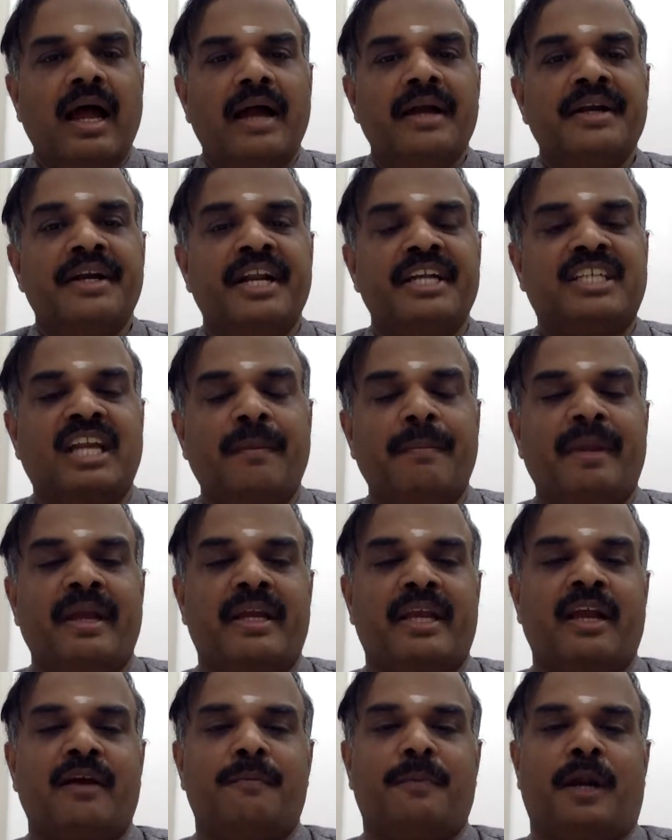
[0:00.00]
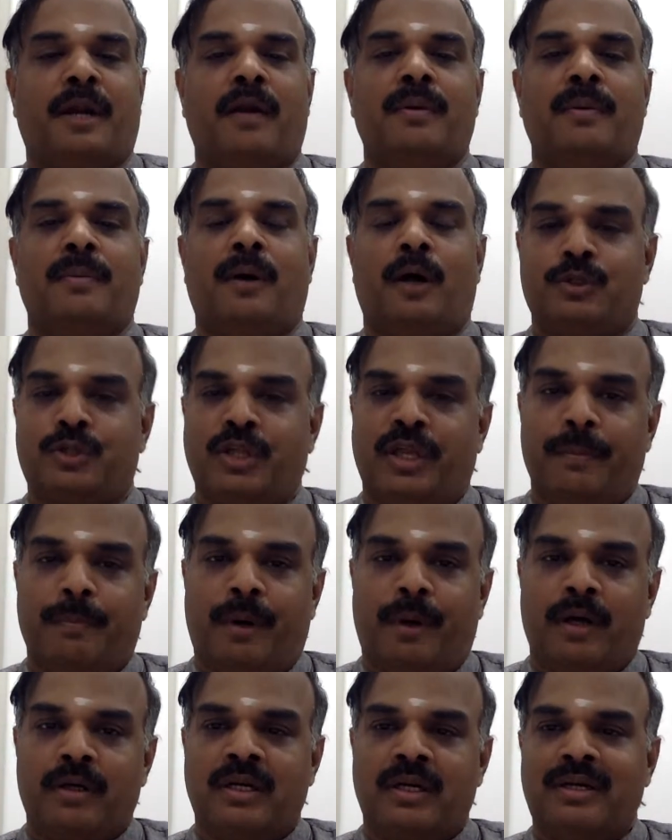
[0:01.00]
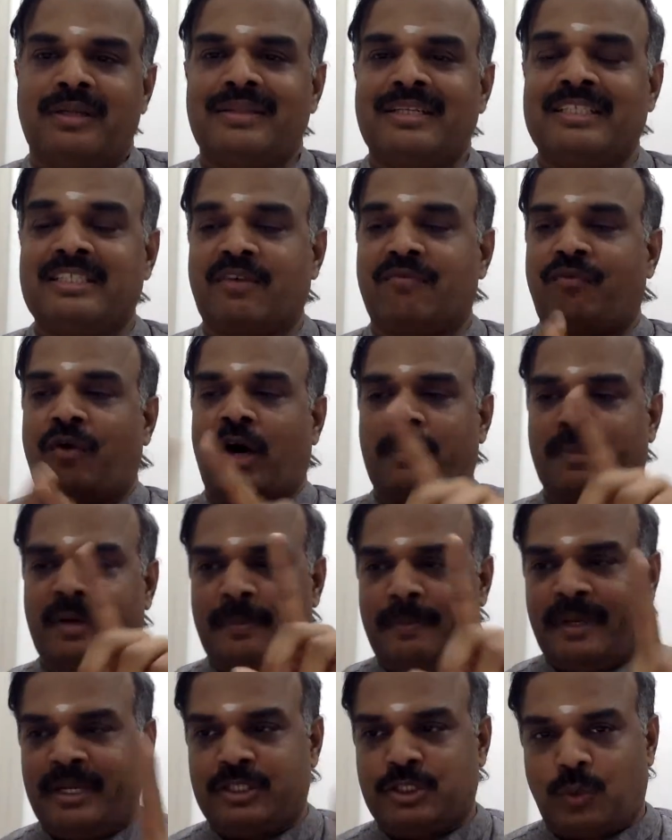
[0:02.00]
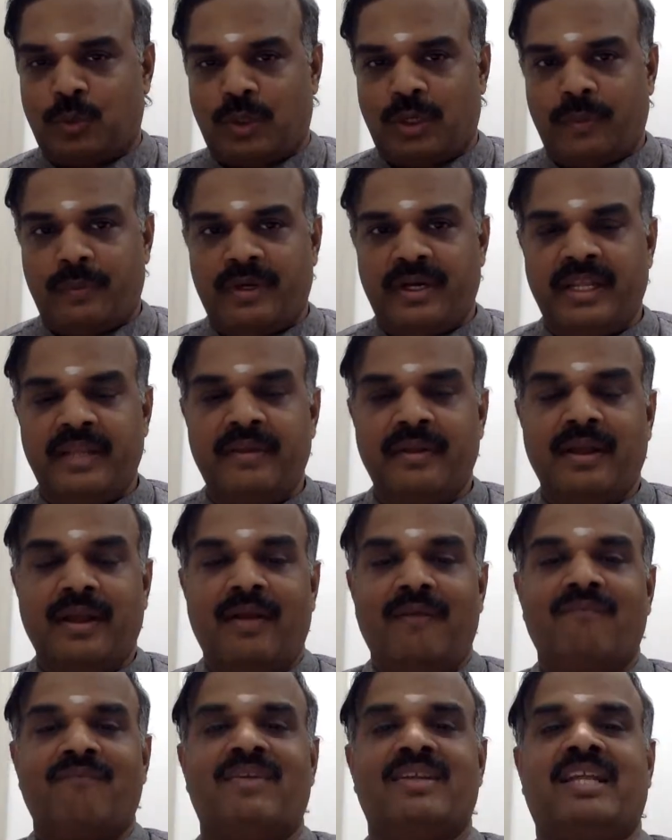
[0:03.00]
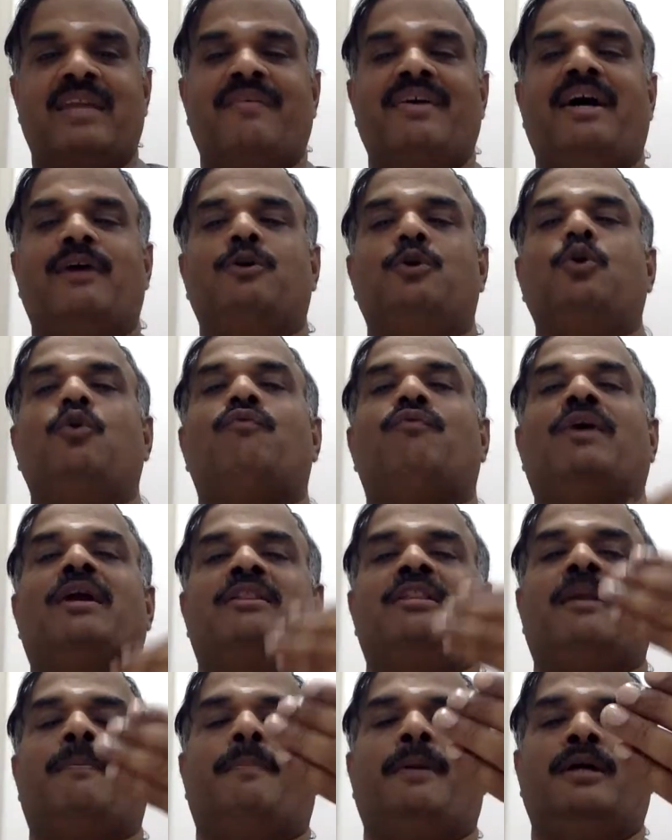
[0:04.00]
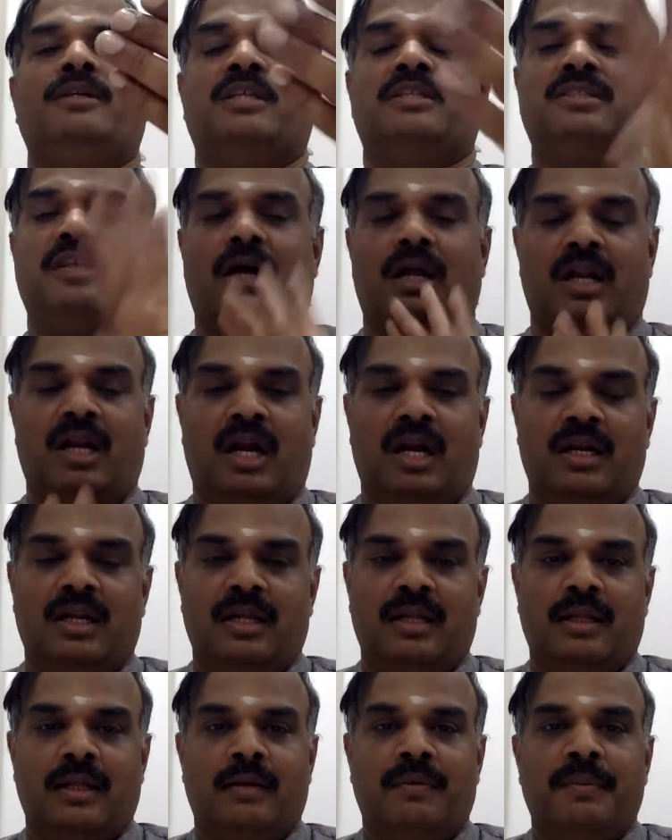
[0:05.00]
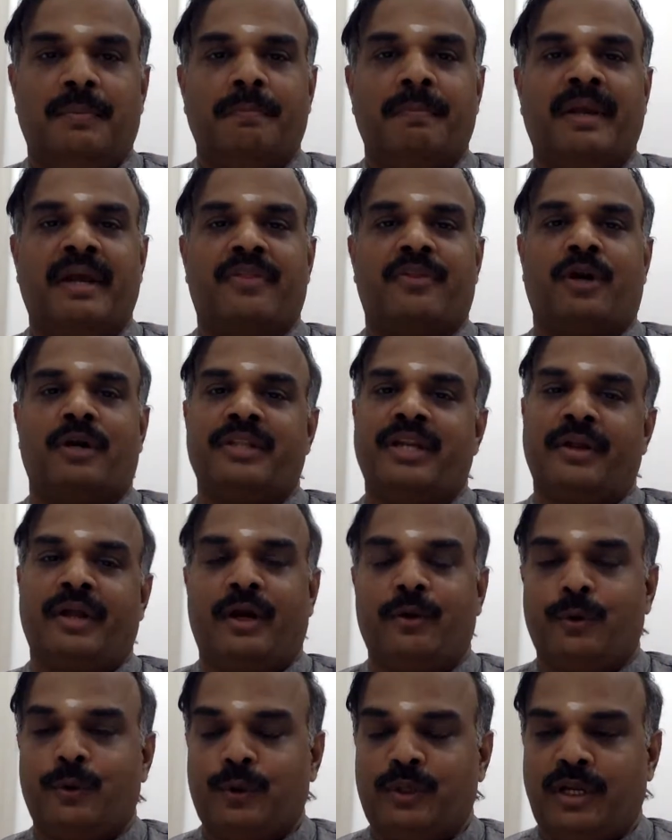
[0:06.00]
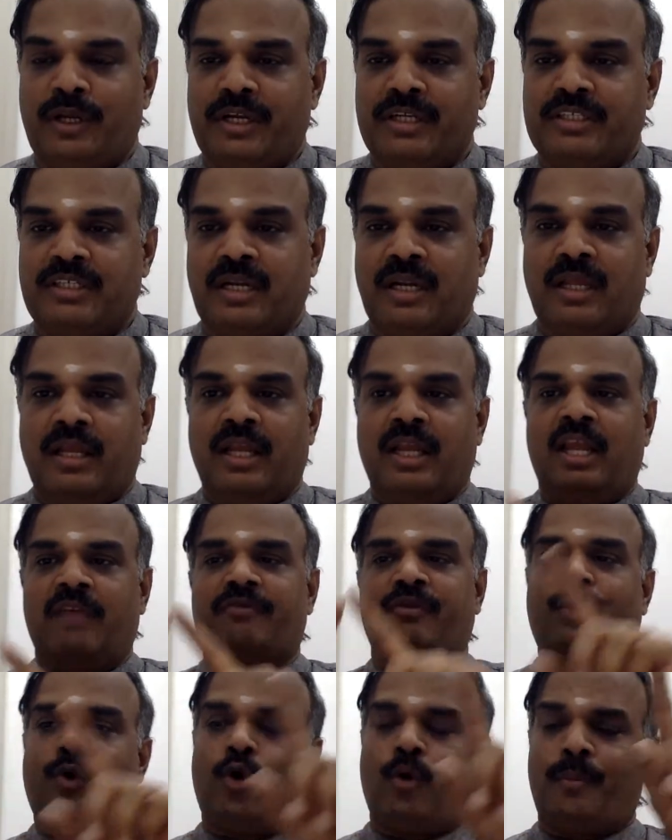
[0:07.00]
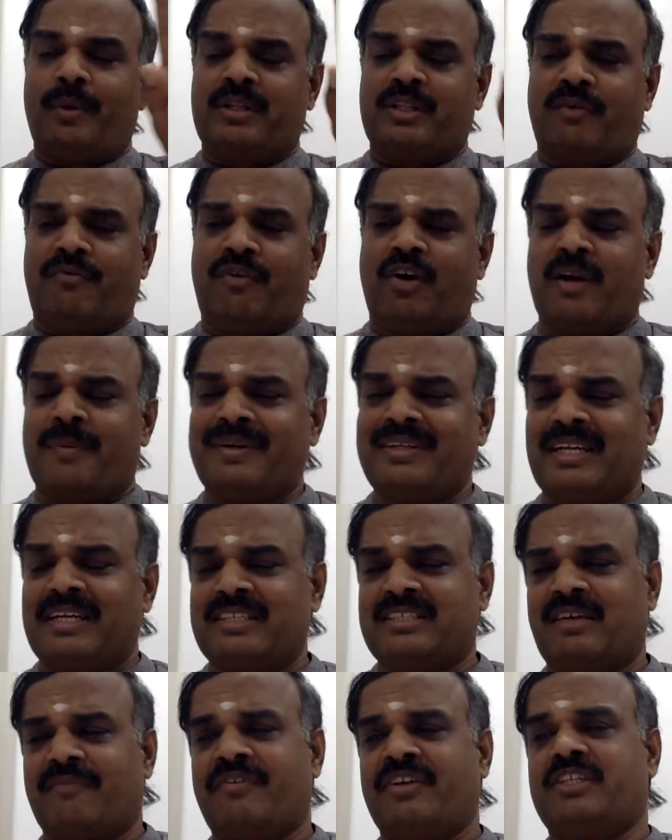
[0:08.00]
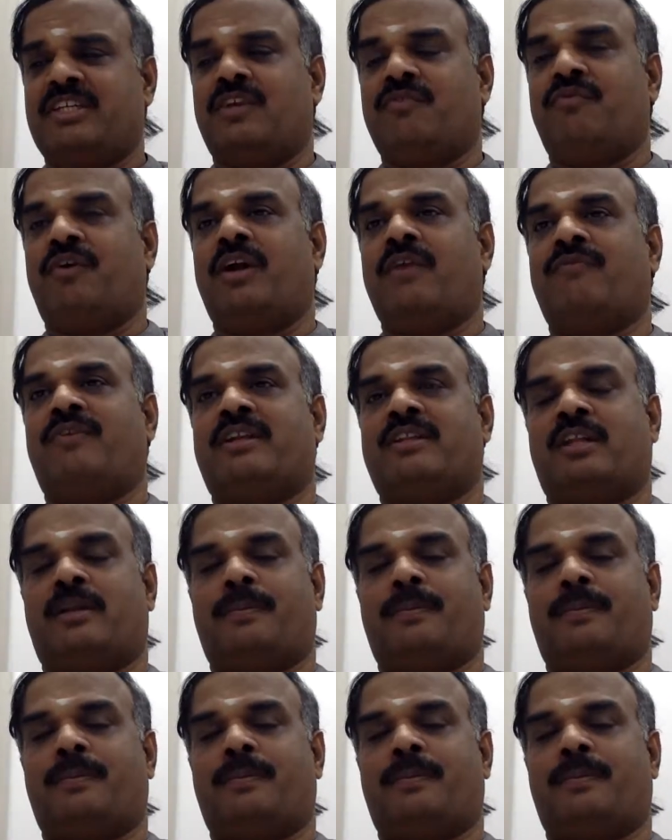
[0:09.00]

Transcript: decision making problem also important. That's a format based one only. Whether we have to do further process or not, based on that you have to do the decision. If you remember the format, that is sufficient for further